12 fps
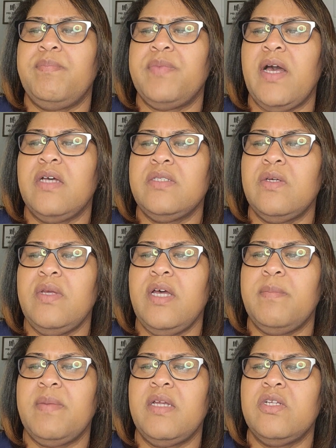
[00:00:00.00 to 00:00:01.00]
also
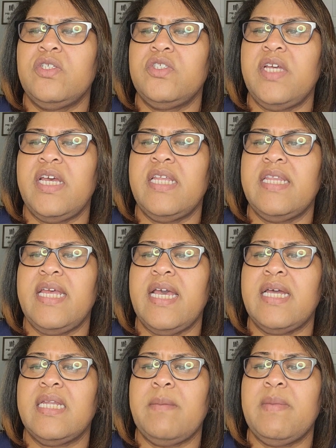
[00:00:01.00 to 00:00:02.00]
help understand the
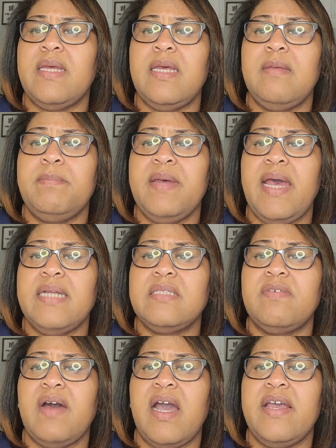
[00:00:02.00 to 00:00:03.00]
economic
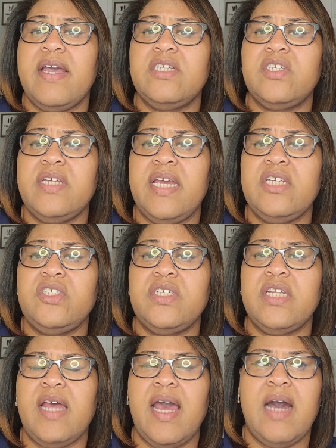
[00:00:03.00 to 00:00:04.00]
impact of higher
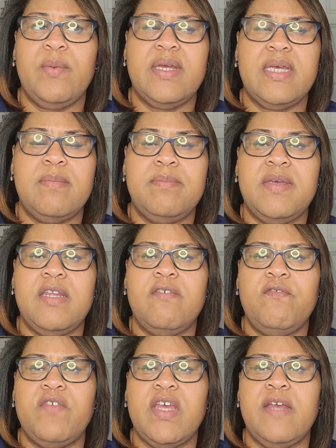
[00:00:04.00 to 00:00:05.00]
education and how it can
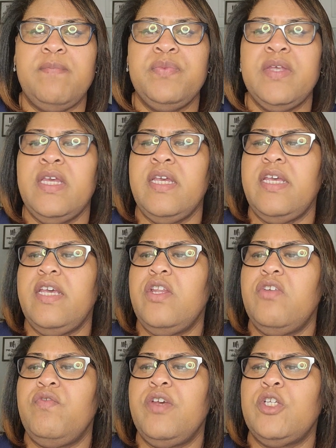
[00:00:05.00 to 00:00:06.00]
benefit
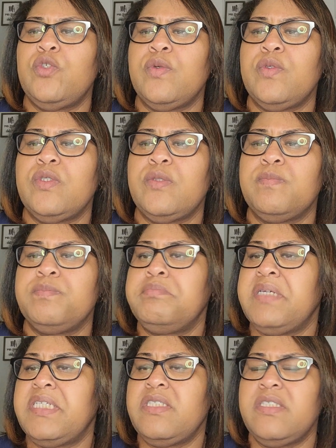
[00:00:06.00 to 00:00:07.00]
individuals,
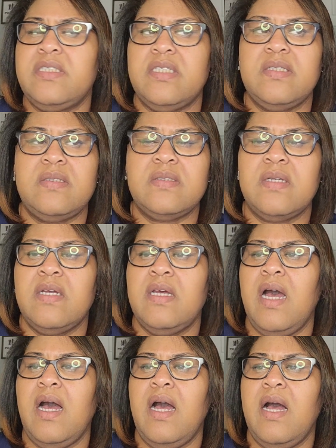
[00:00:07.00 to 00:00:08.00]
businesses,
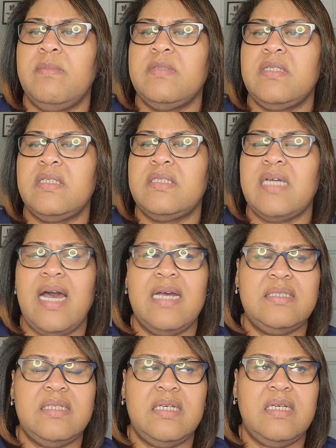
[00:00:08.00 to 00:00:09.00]

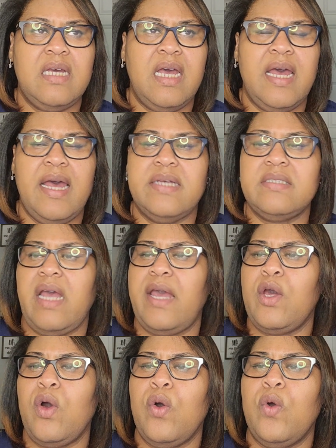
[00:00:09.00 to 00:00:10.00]
society as
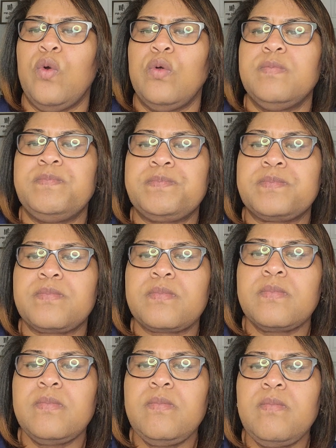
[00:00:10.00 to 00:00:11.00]
a whole.
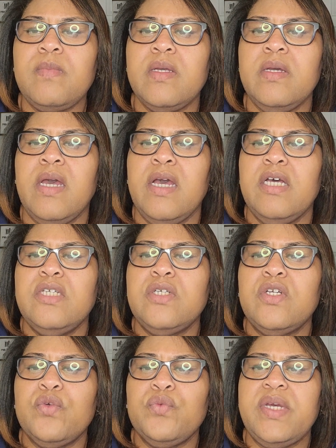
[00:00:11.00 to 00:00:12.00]

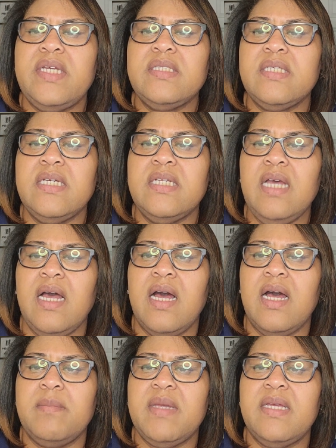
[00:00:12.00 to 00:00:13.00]
So the reason
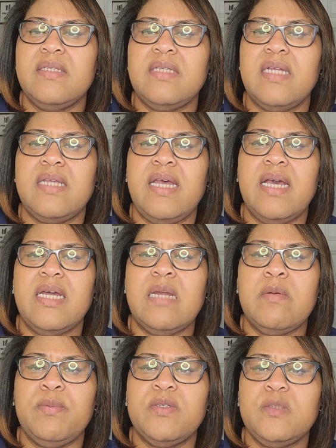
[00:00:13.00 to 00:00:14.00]
is that the
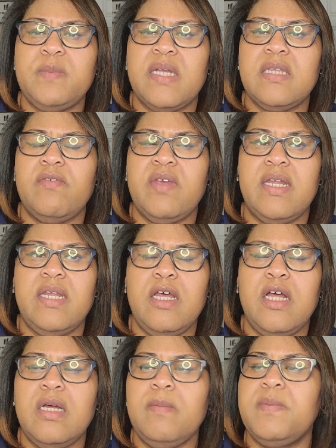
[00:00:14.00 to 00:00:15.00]
economic perspective can
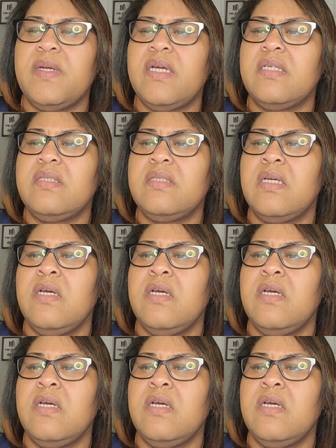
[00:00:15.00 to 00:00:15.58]
help us